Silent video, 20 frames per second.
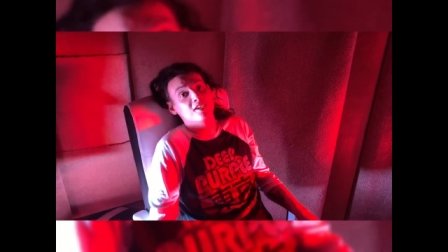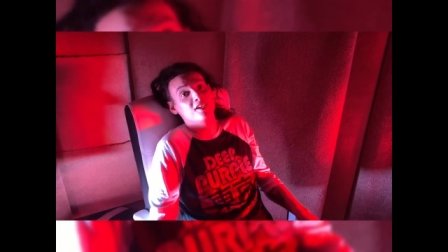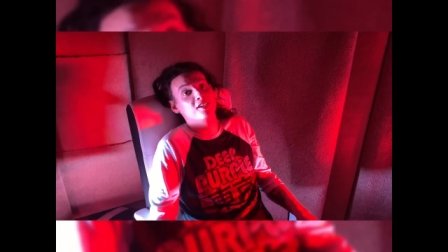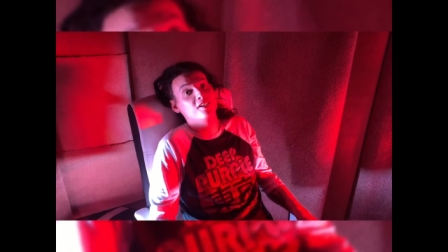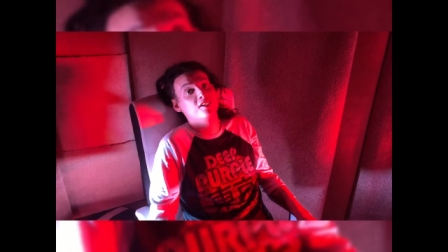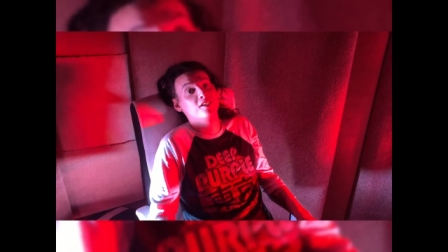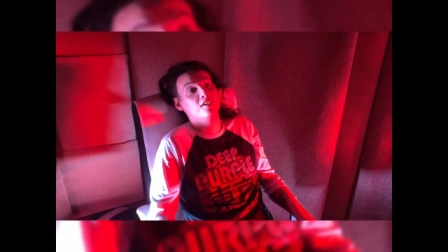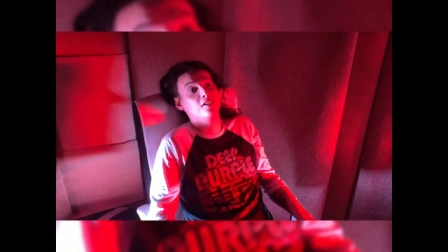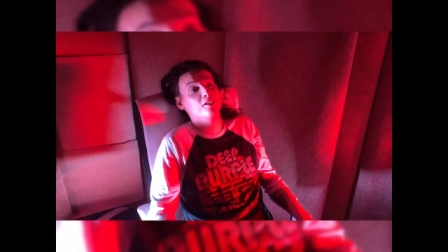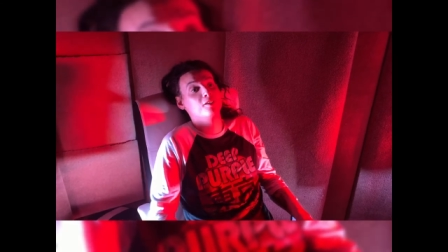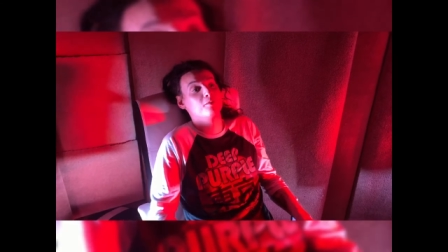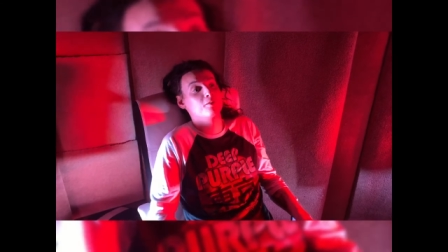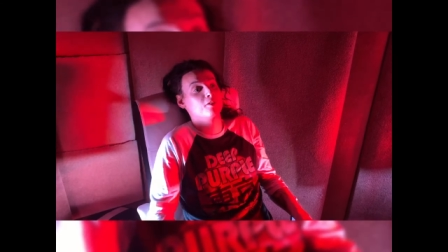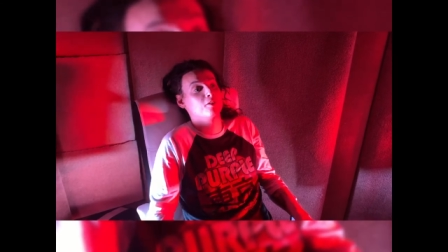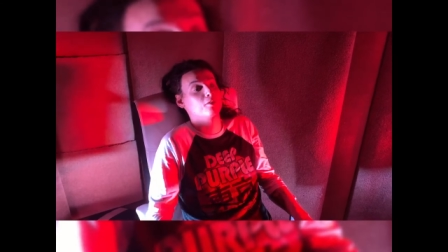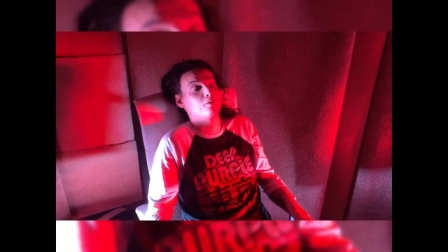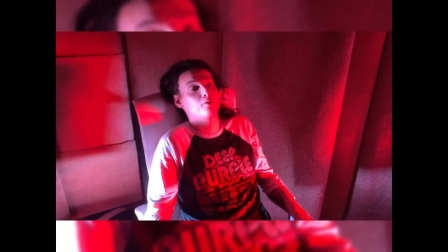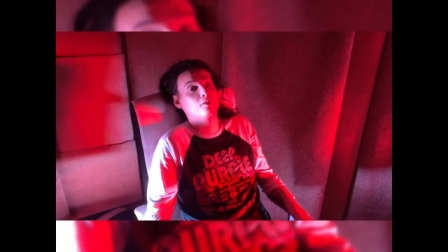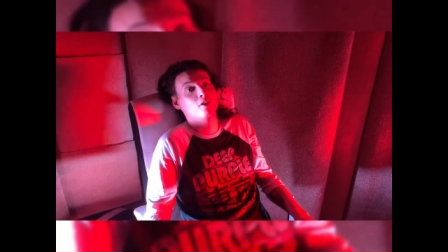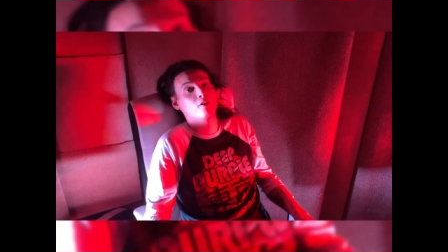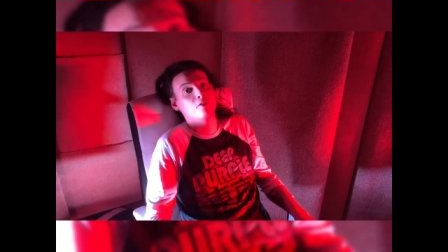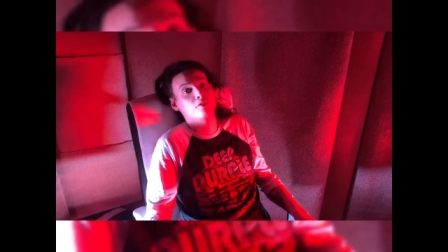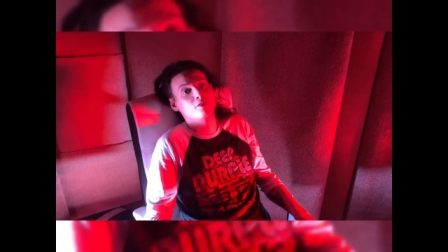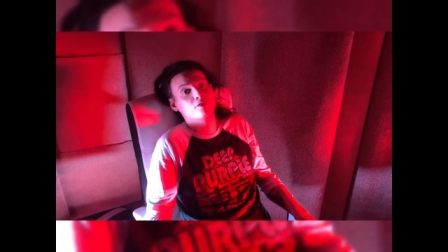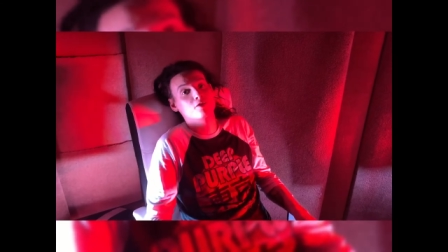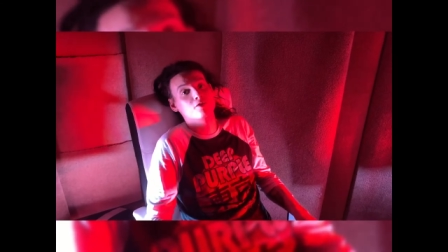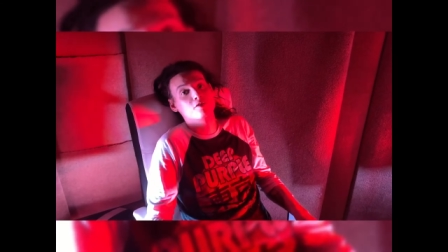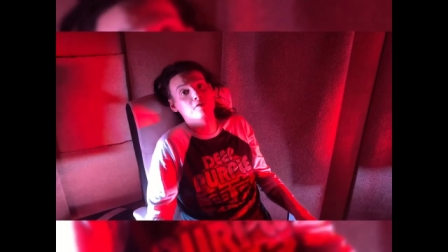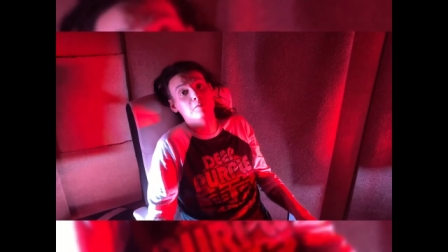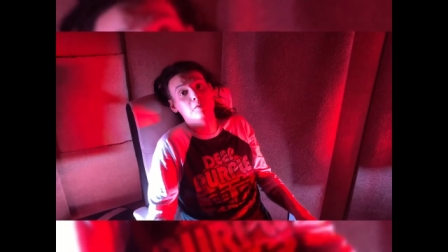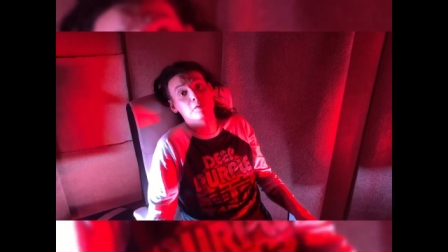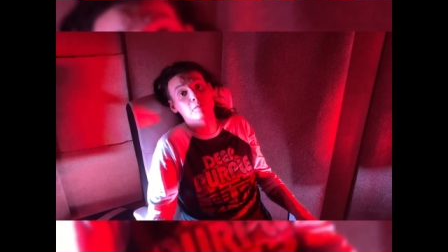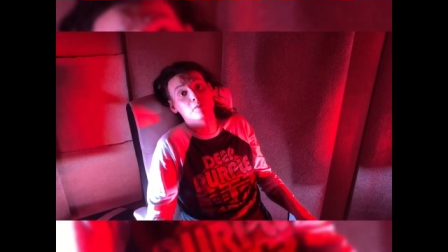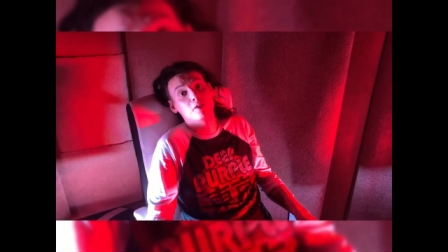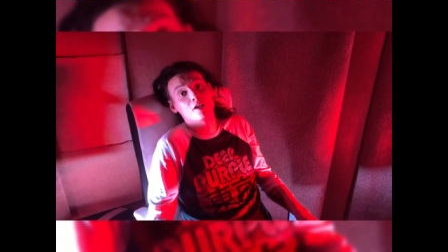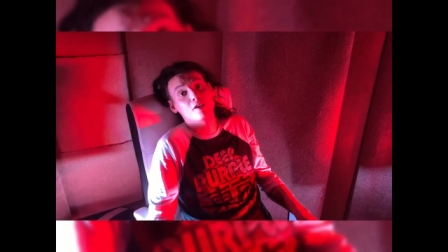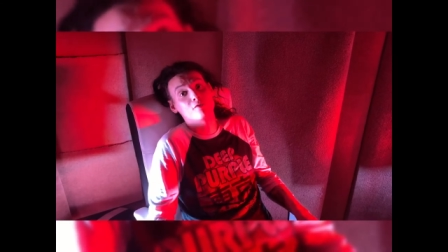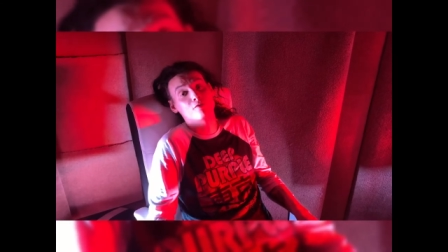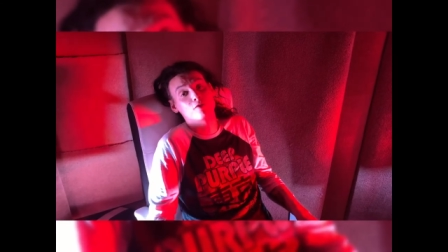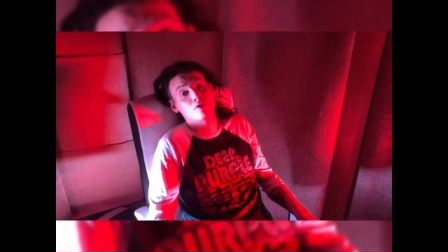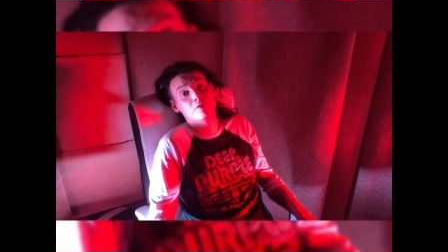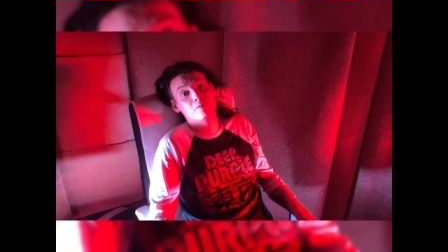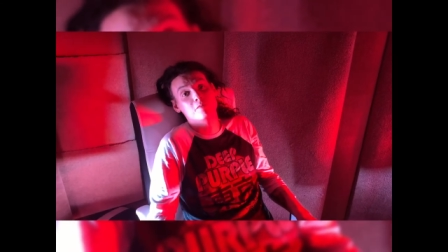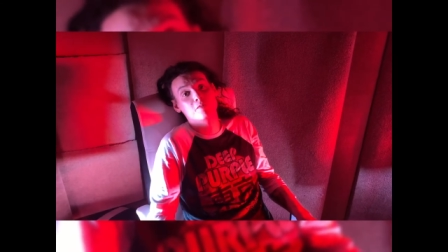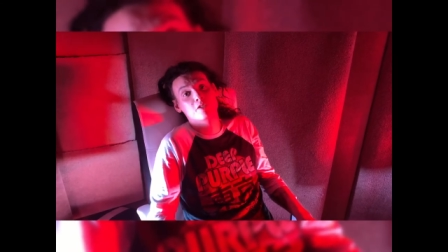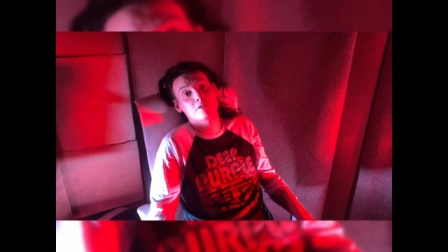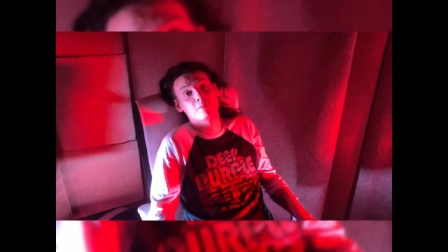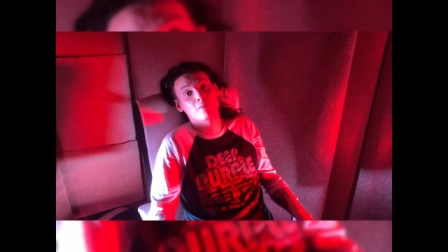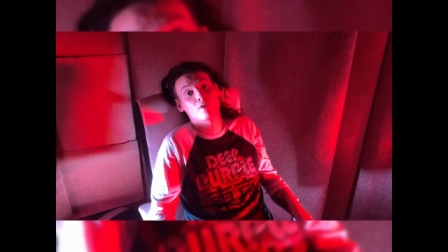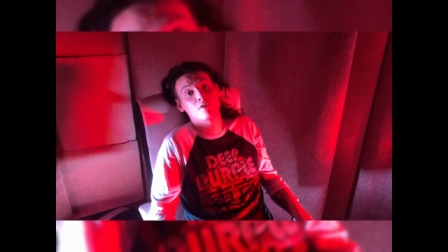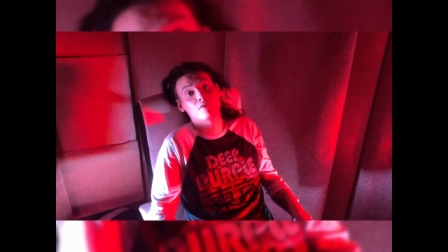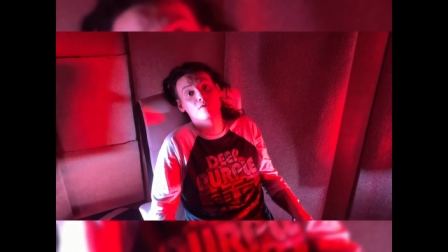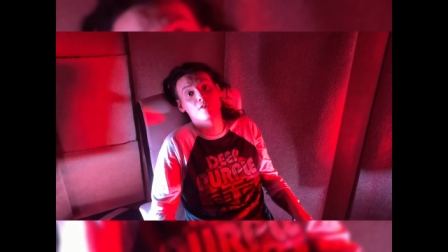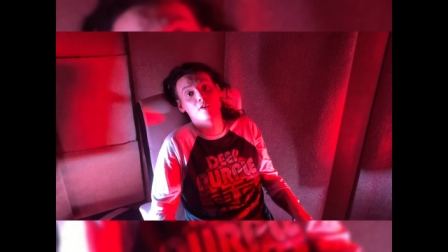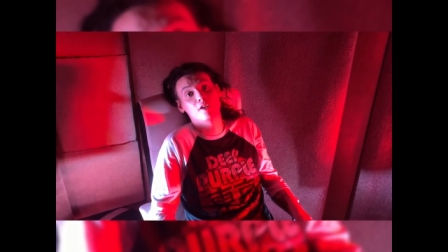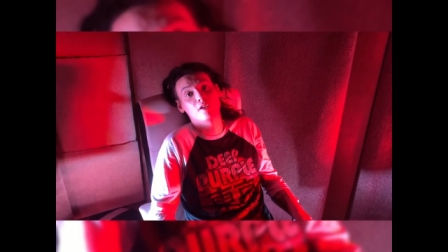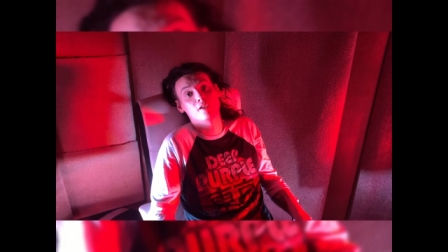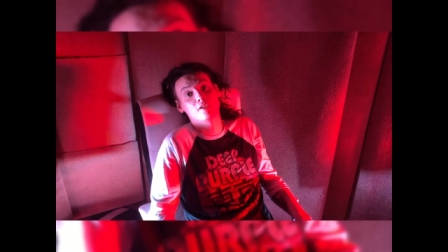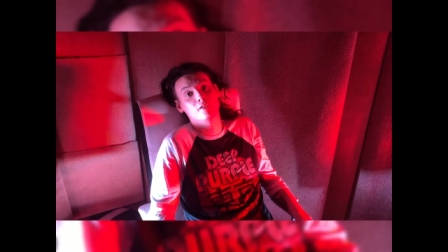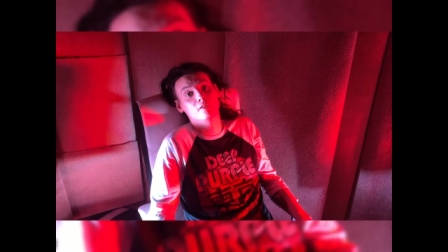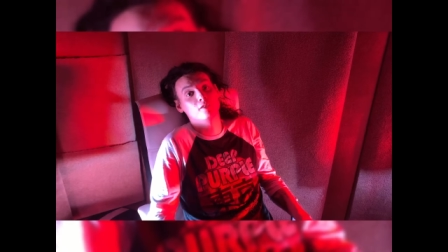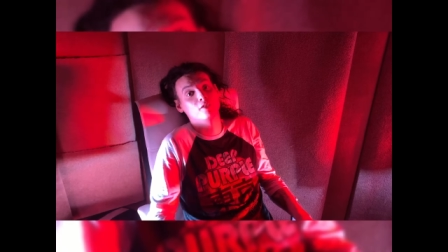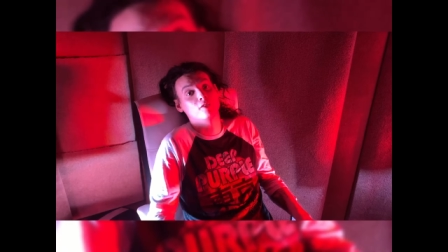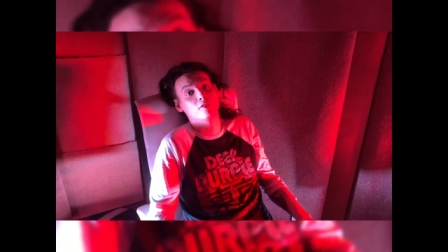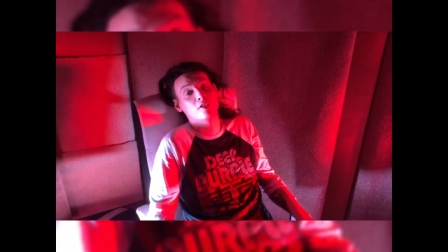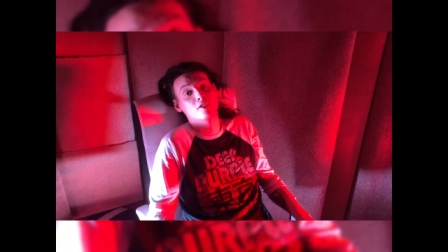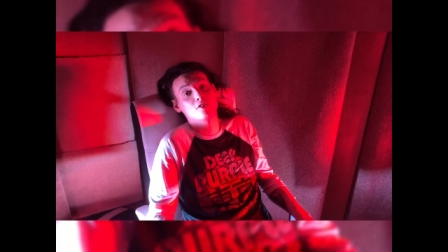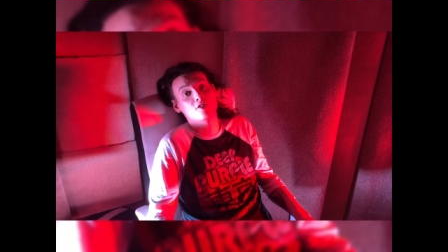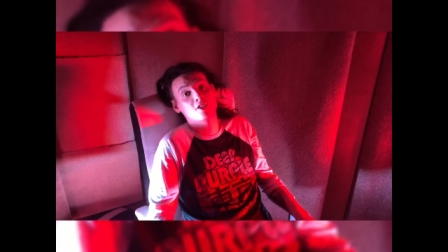And, uh, you know, all your streaming platforms, Spotify, and all that